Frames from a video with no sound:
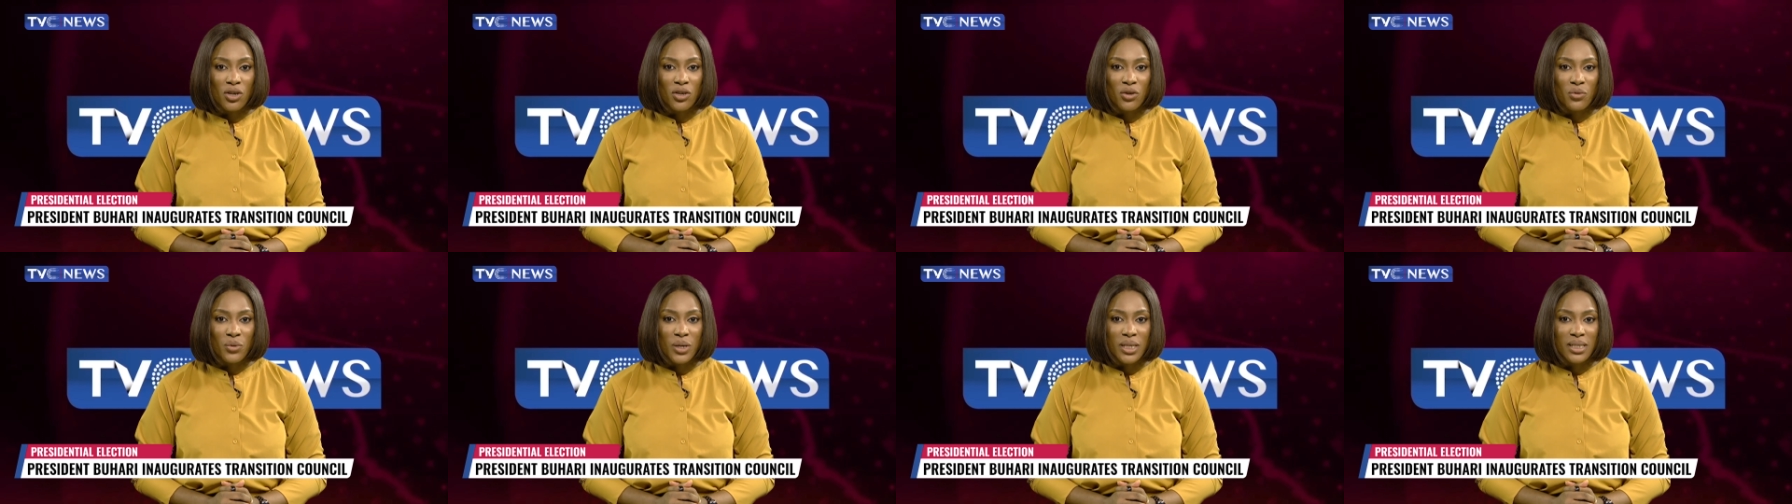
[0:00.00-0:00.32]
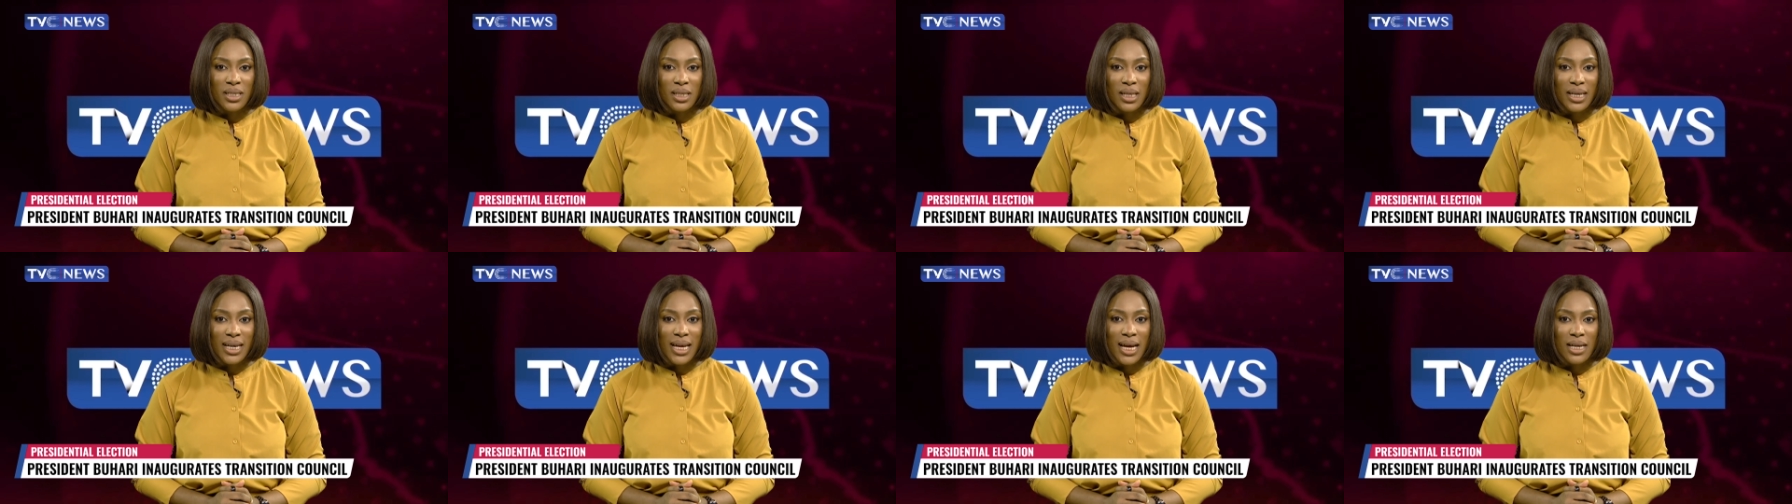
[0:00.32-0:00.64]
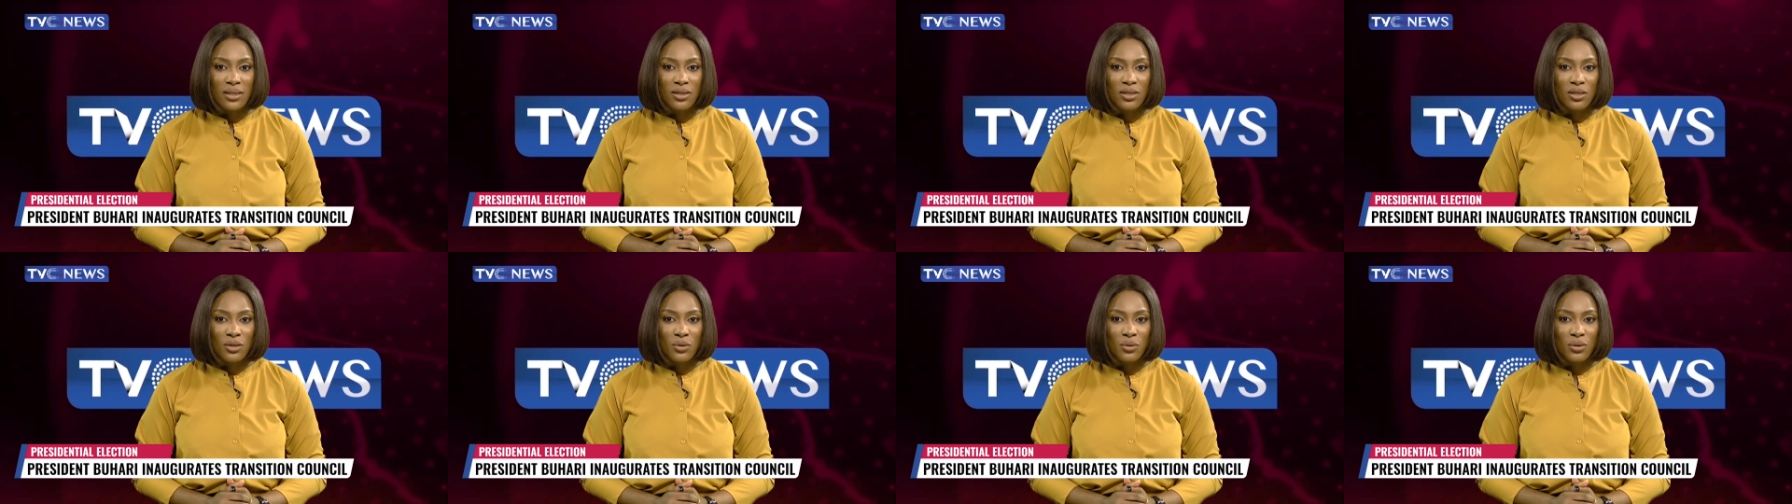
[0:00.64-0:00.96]
Inaugurating
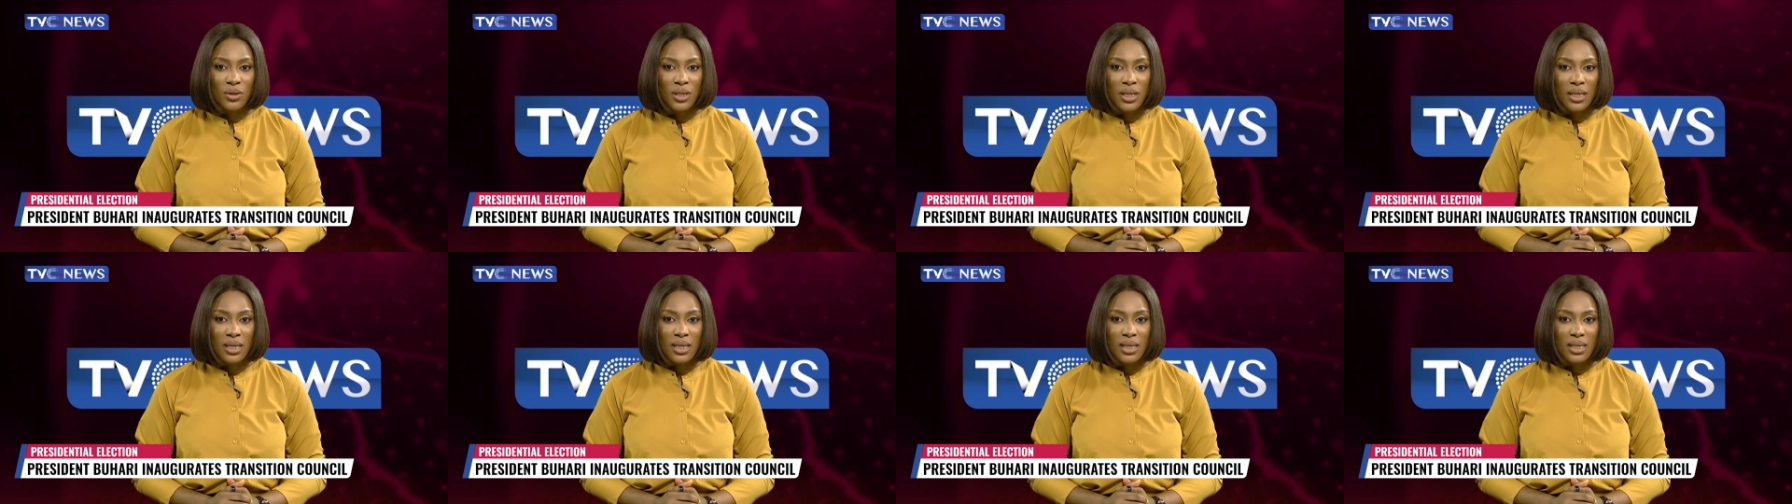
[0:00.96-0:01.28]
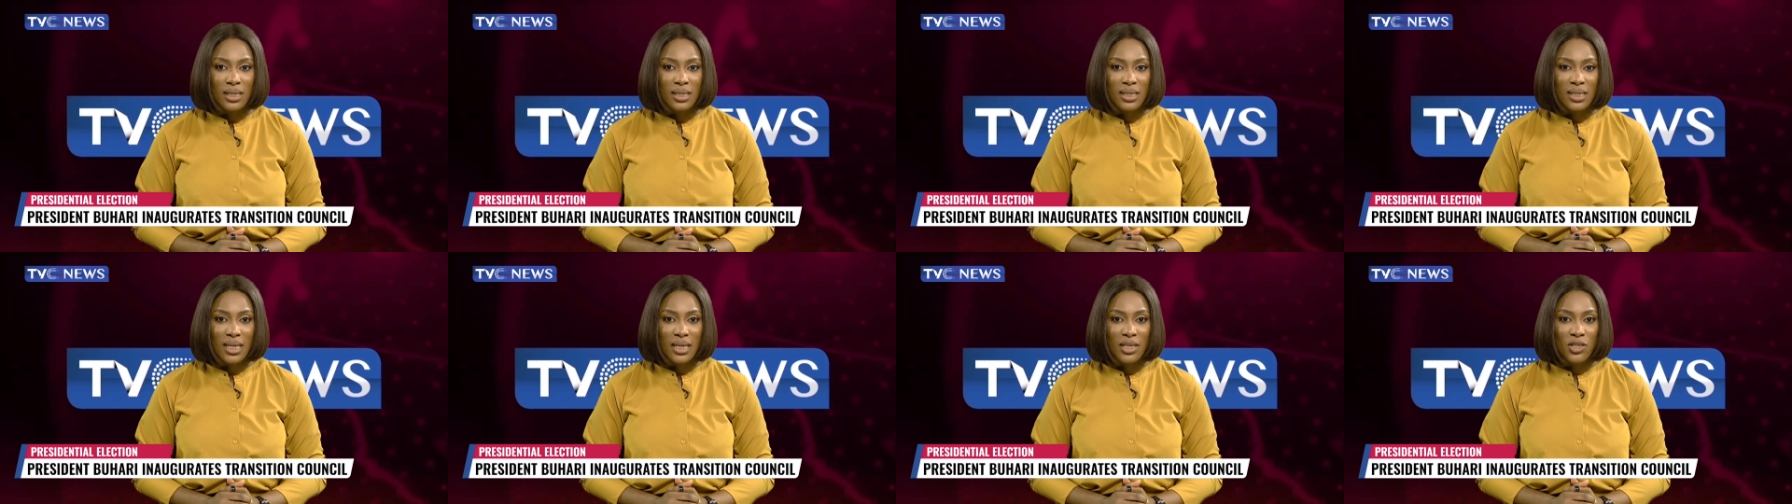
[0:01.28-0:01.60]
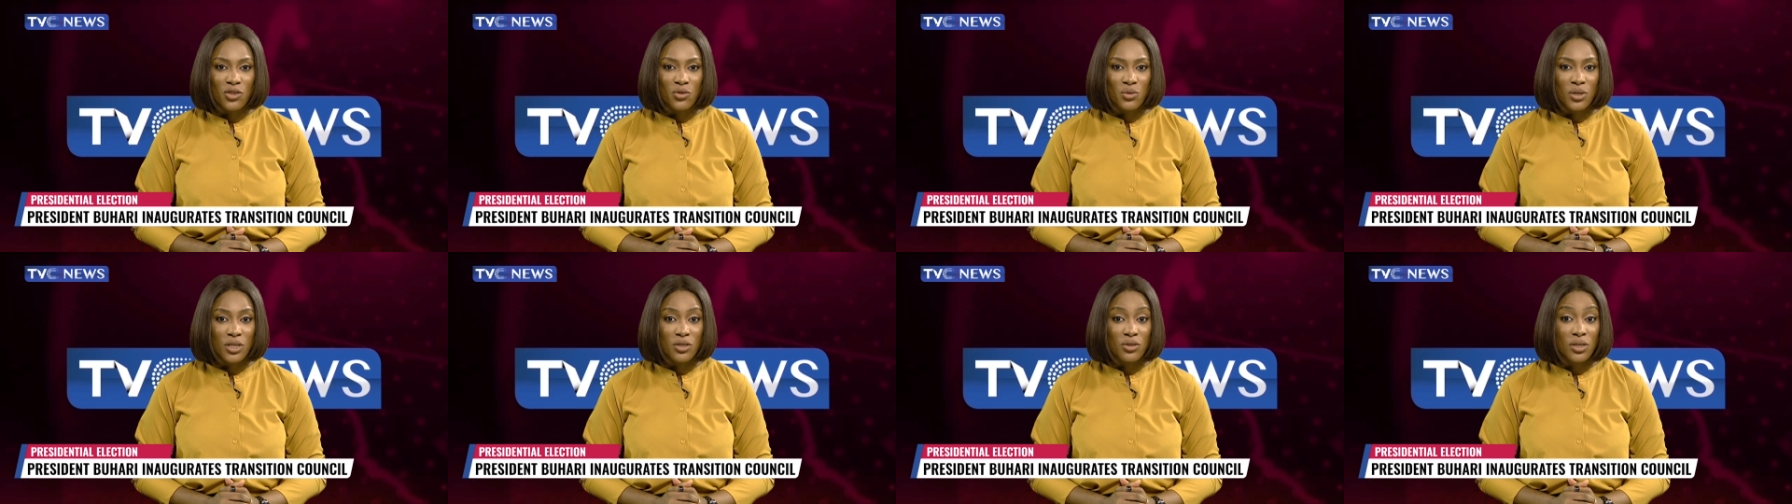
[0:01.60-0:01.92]
the council, the
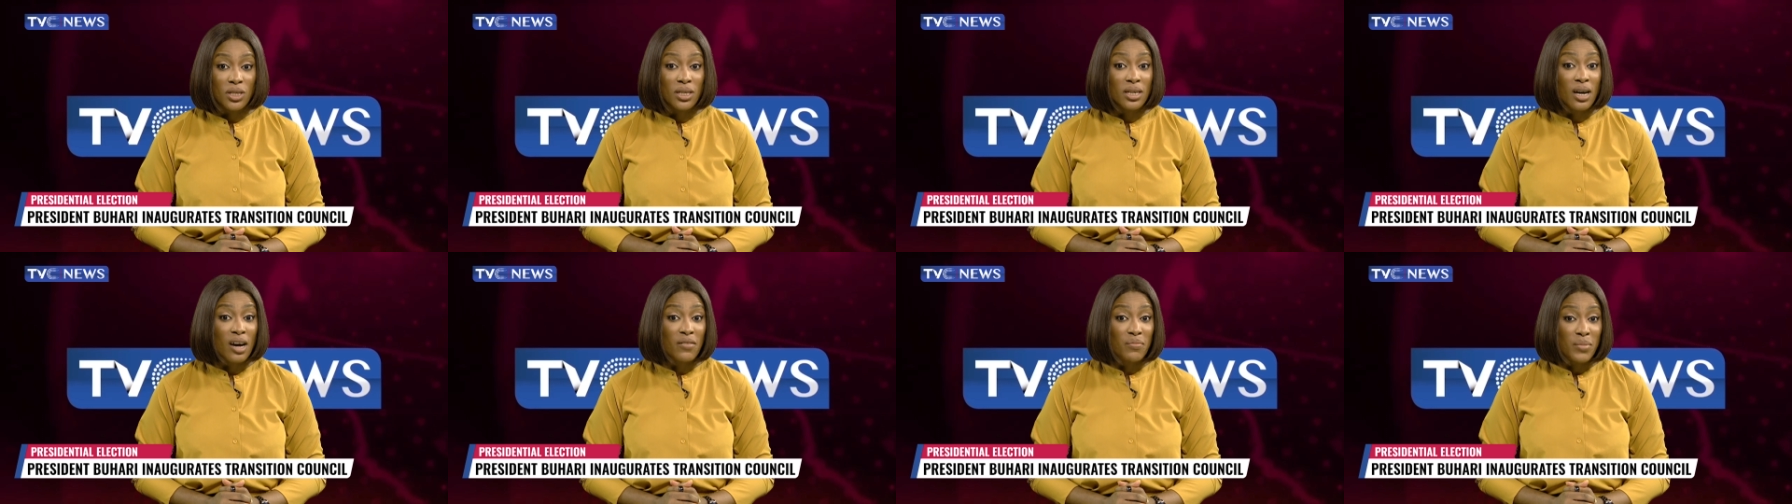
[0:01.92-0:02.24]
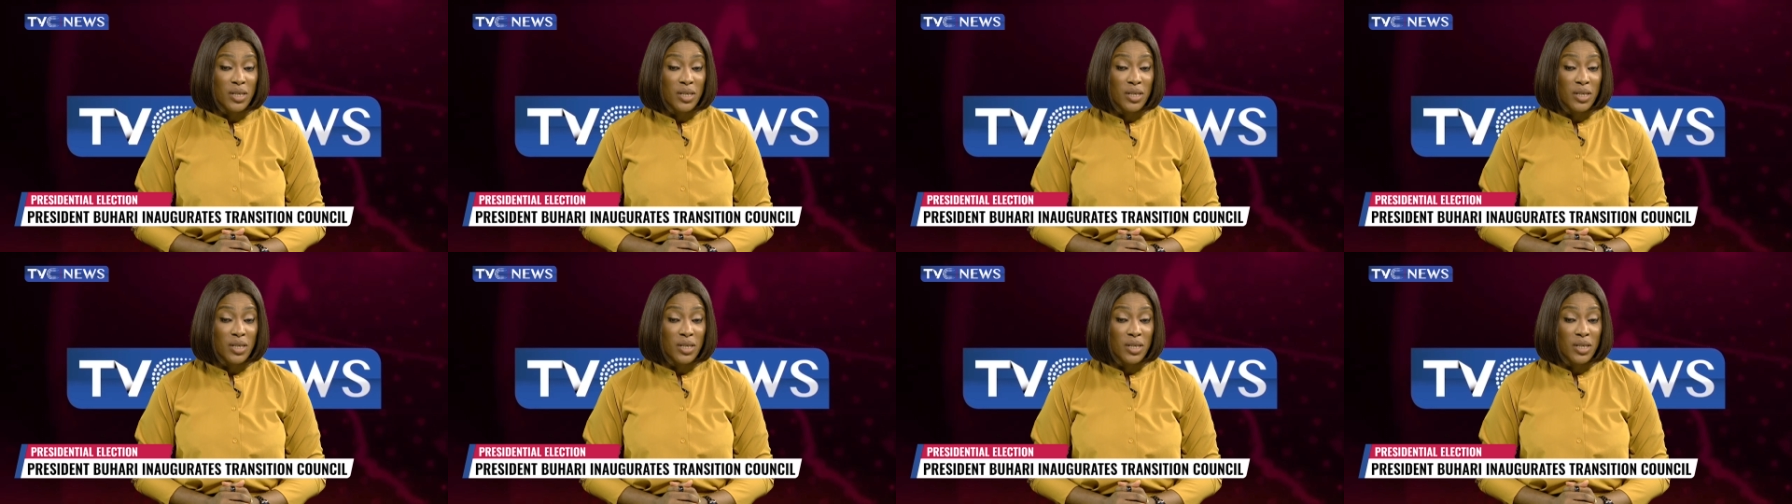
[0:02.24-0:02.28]
Secretary to